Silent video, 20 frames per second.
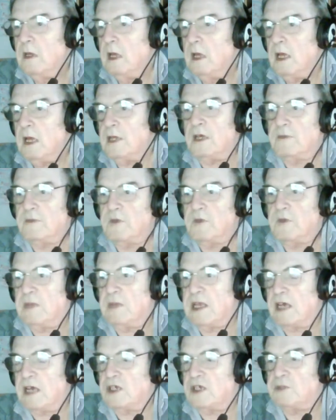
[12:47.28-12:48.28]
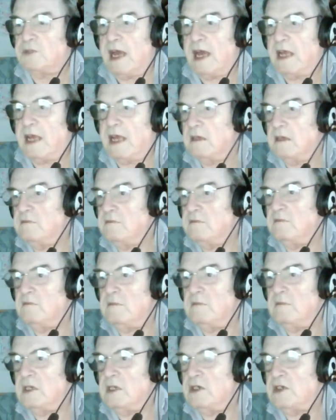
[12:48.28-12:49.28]
And I've got the cash back
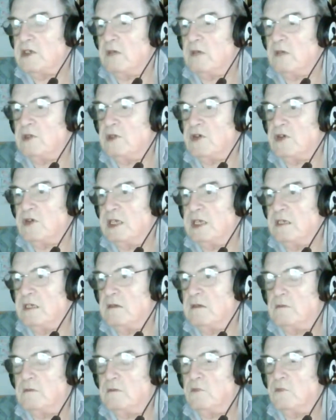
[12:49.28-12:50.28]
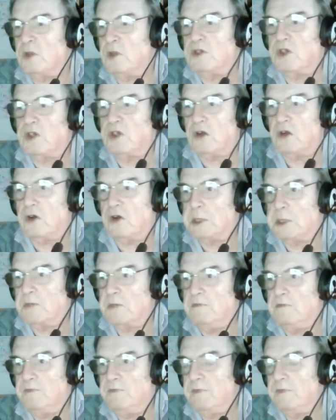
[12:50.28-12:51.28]
because I was earning $1 off
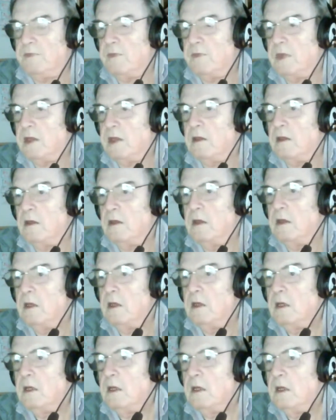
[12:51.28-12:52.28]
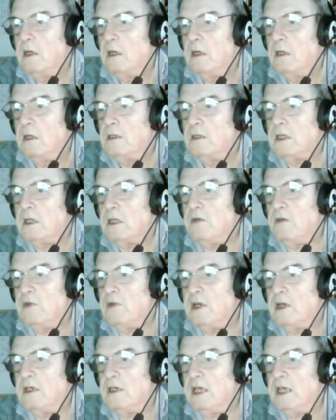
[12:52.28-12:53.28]
them.
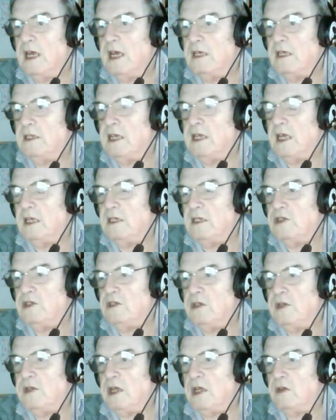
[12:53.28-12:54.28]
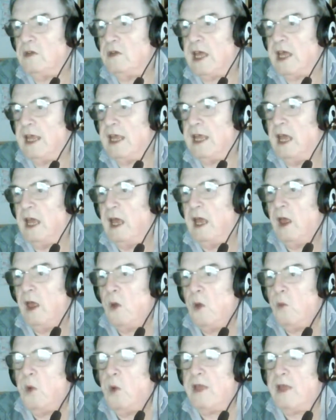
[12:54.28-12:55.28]
So yeah, it's doing okay.
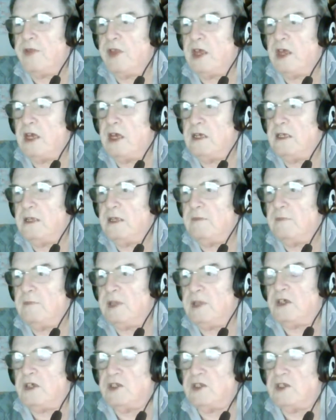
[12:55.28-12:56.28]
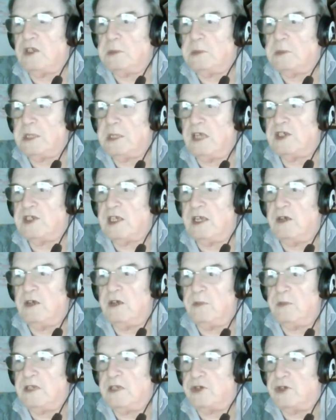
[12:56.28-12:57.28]
Because don't forget it's a kill
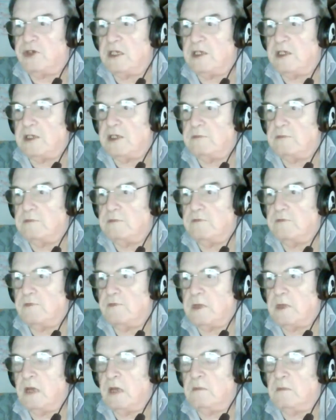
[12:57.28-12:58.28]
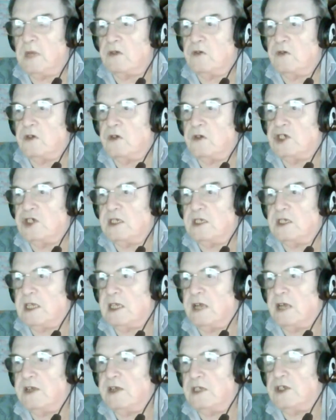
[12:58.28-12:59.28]
matrix, and Michael can shut it
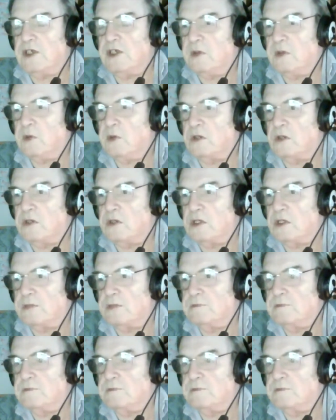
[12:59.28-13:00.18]
down anytime he wants.